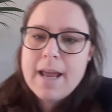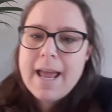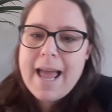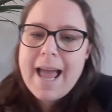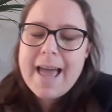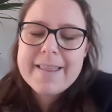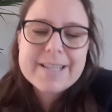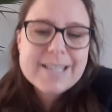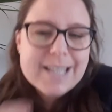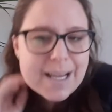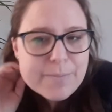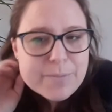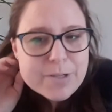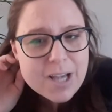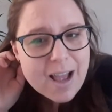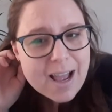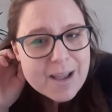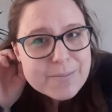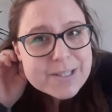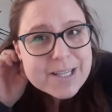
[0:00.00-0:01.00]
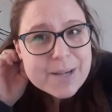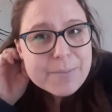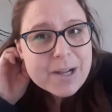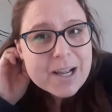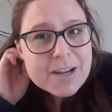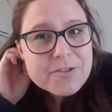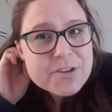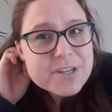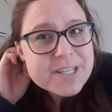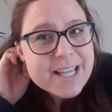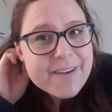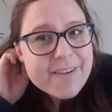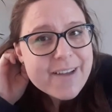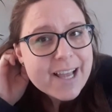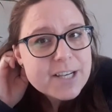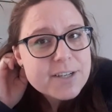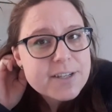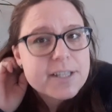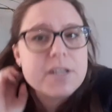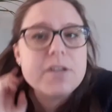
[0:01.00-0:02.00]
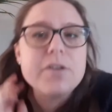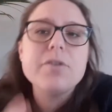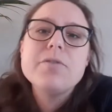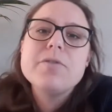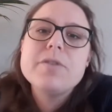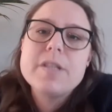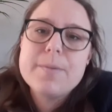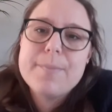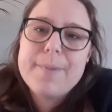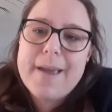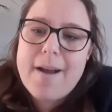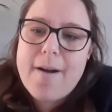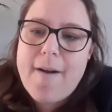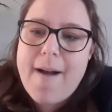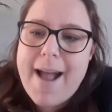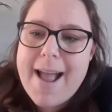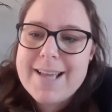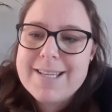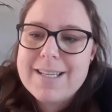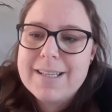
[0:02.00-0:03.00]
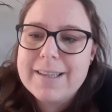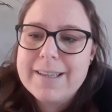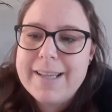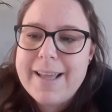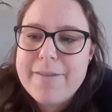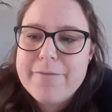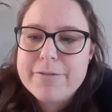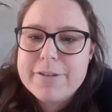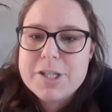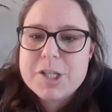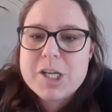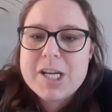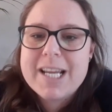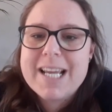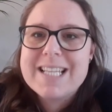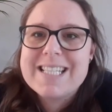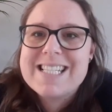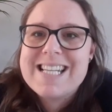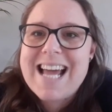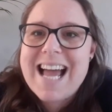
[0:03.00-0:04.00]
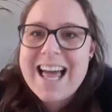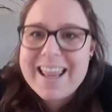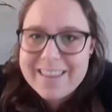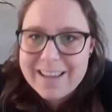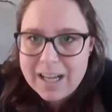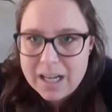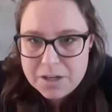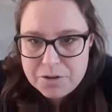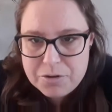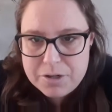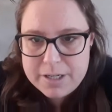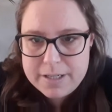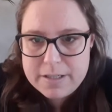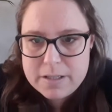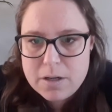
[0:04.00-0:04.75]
At the same time, some countries have actually used the BRI as a leverage against other countries.